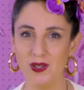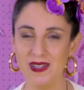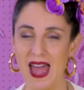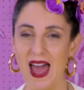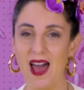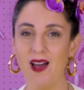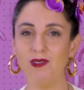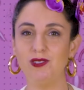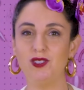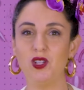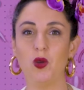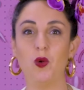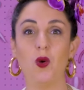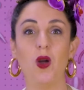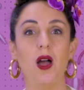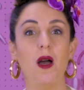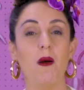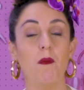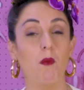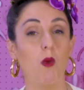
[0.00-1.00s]
down to
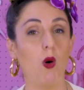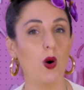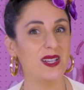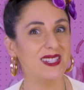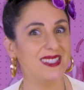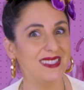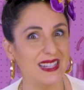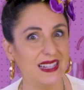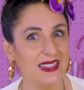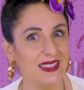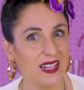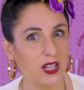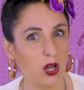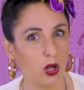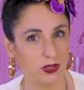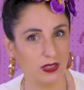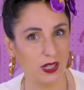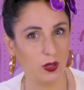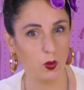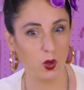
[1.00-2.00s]
moisten the
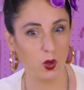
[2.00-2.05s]
cotton